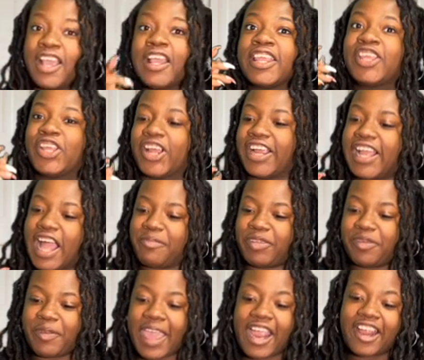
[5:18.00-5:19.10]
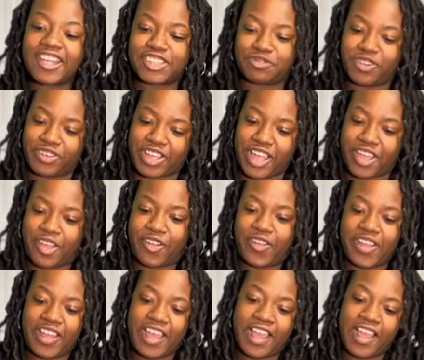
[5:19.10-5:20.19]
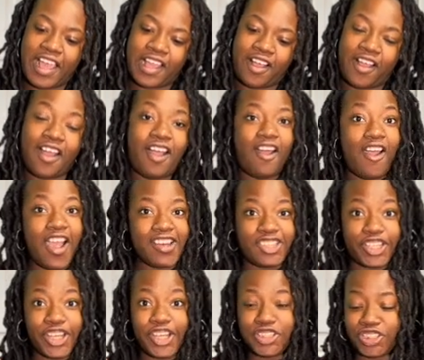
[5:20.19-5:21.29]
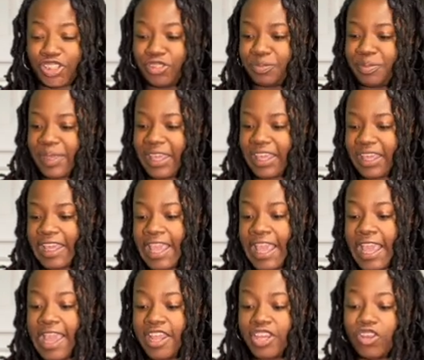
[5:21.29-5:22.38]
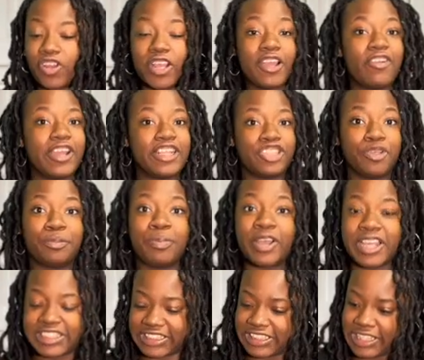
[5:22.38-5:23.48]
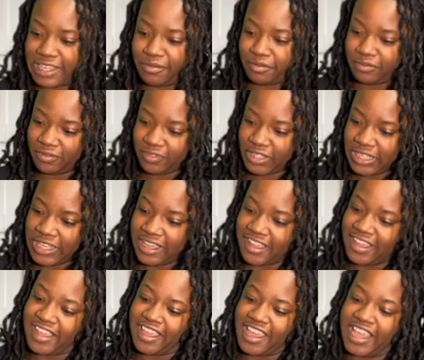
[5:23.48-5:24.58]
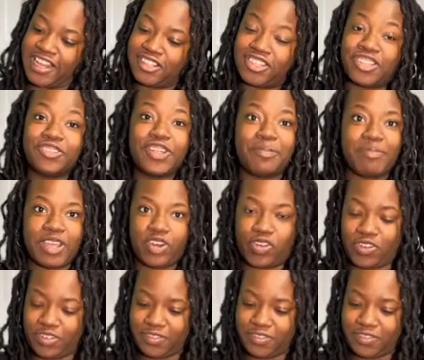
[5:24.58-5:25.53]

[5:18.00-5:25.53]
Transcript: Your gummy bears will go onto your toothpick and you're going to push them into the middle.